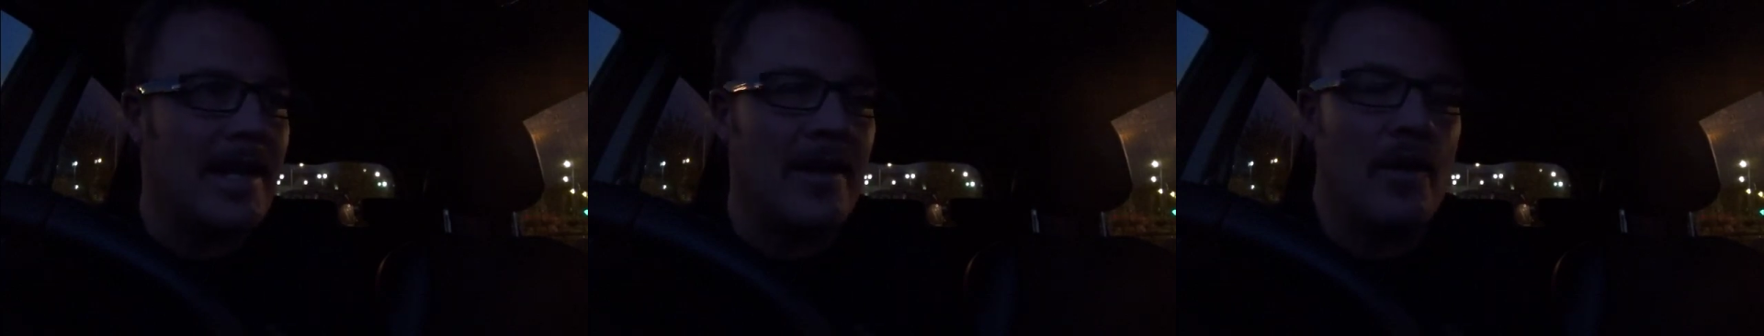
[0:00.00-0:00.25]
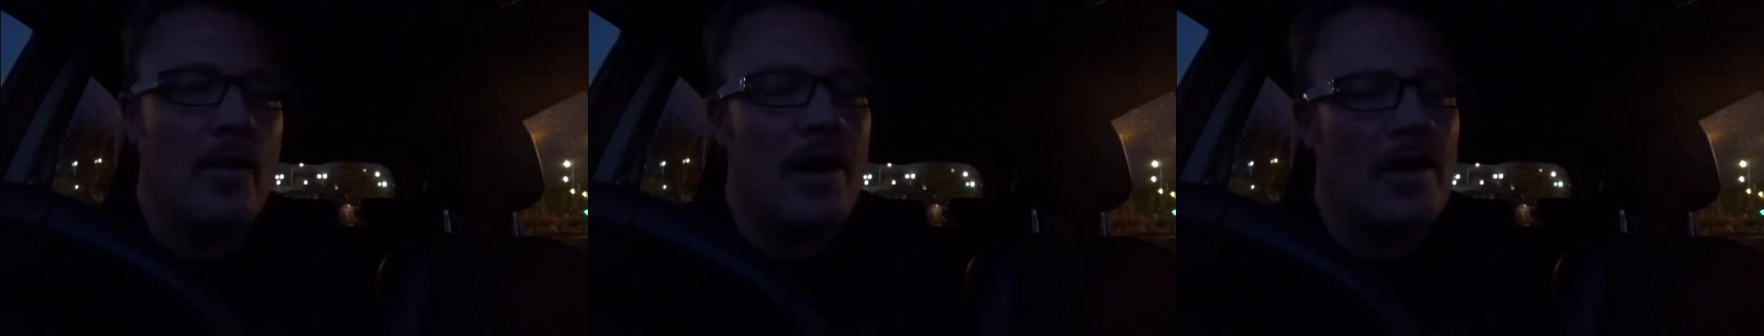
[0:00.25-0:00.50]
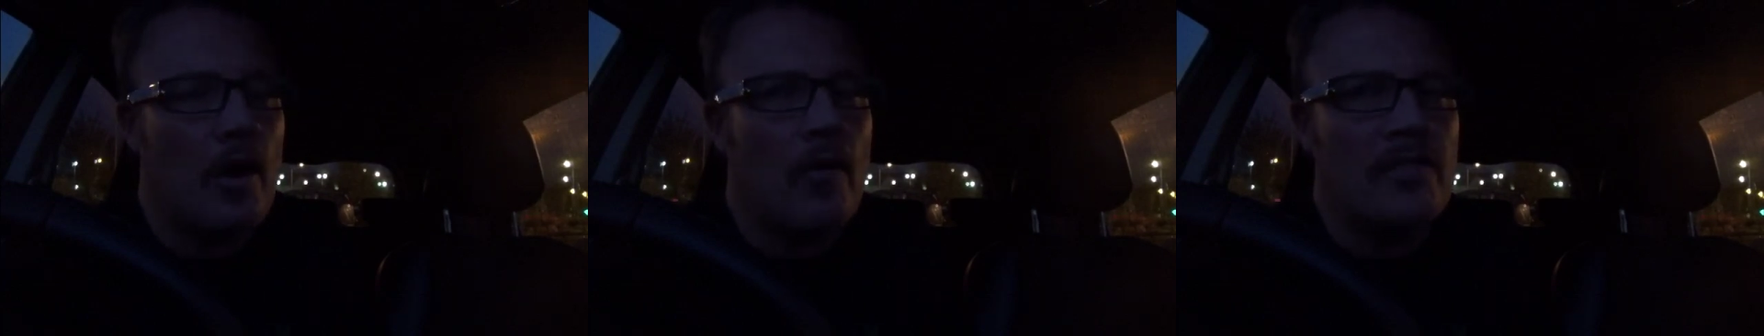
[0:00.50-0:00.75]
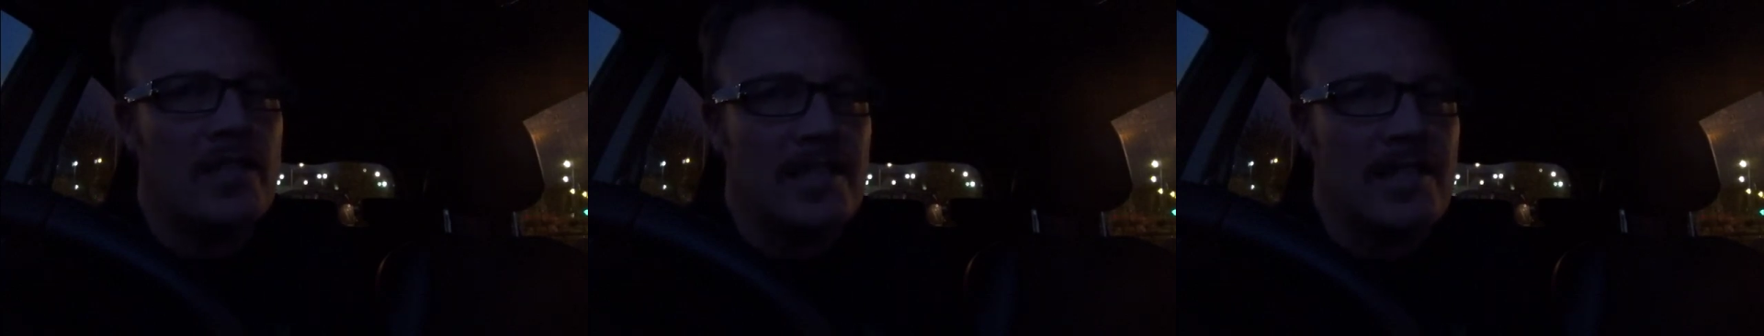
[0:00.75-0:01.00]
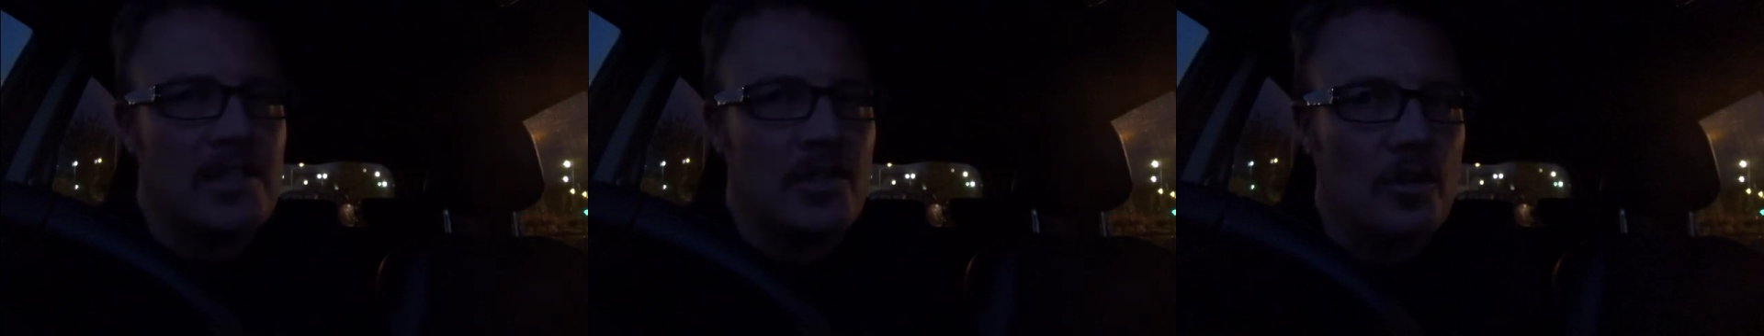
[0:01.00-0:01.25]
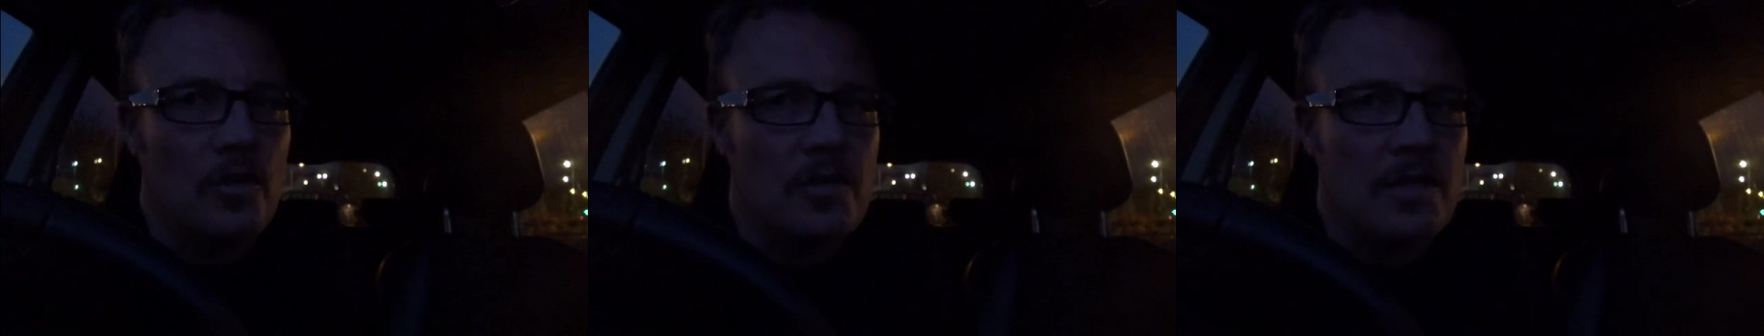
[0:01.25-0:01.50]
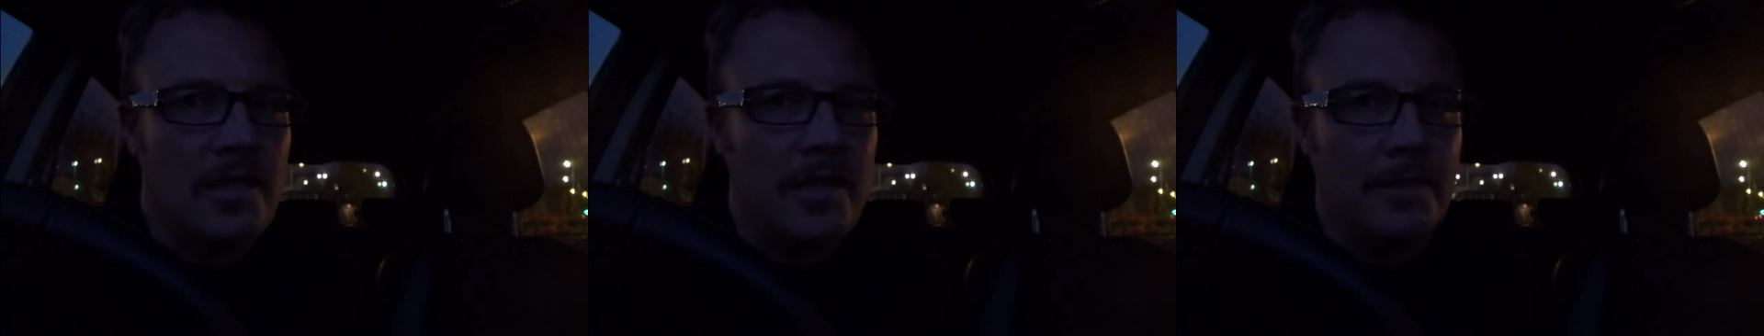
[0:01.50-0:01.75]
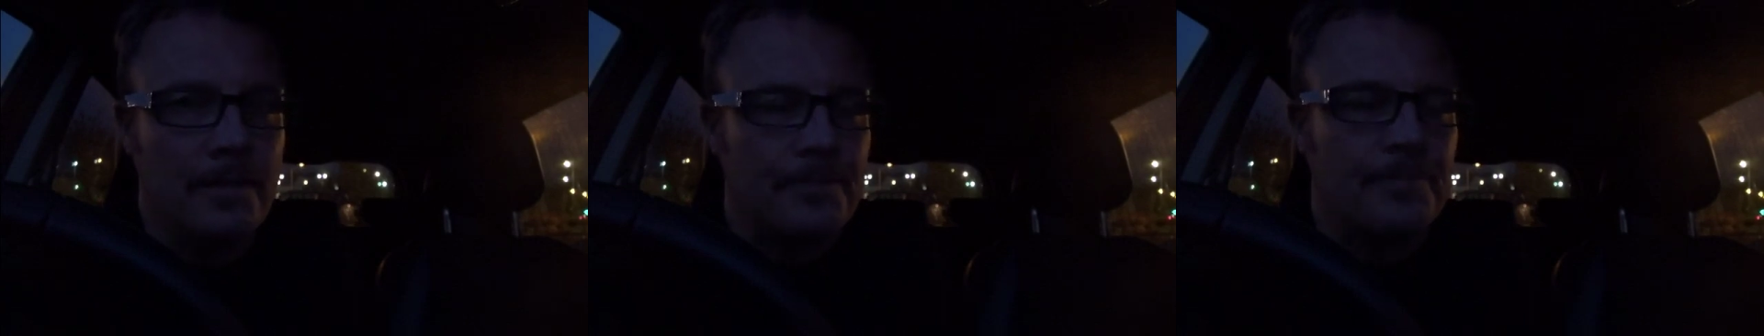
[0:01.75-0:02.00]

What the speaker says: I know. Obviously, he did score today.